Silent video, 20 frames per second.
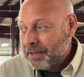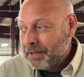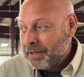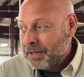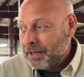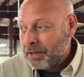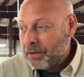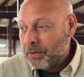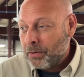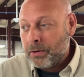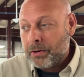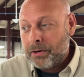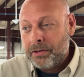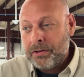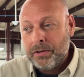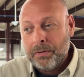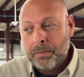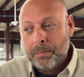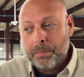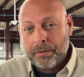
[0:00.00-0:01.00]
In order
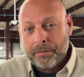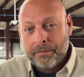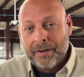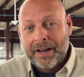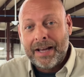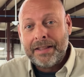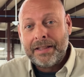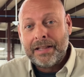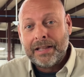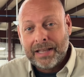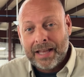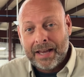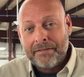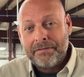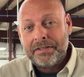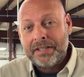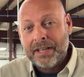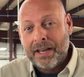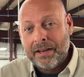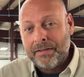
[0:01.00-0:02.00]
to provide the
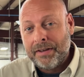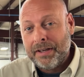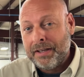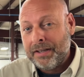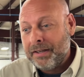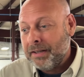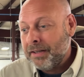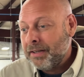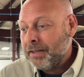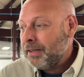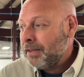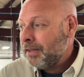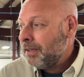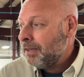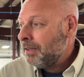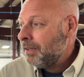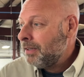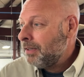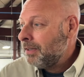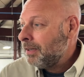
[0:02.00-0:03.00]
life-saving
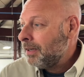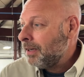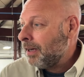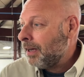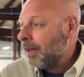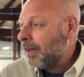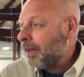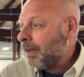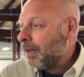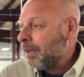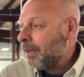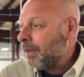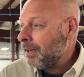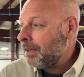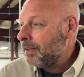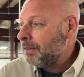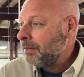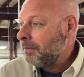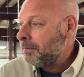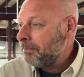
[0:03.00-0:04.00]

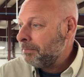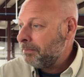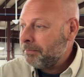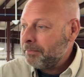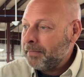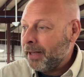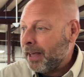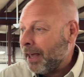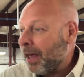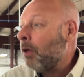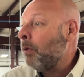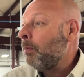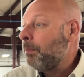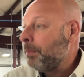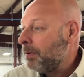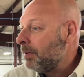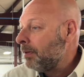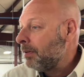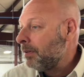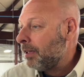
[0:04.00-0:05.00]
help
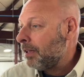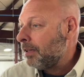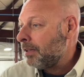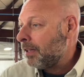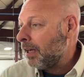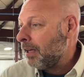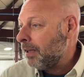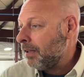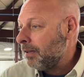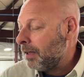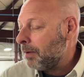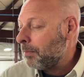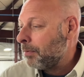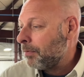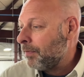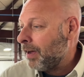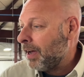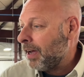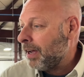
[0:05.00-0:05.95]
that they provide.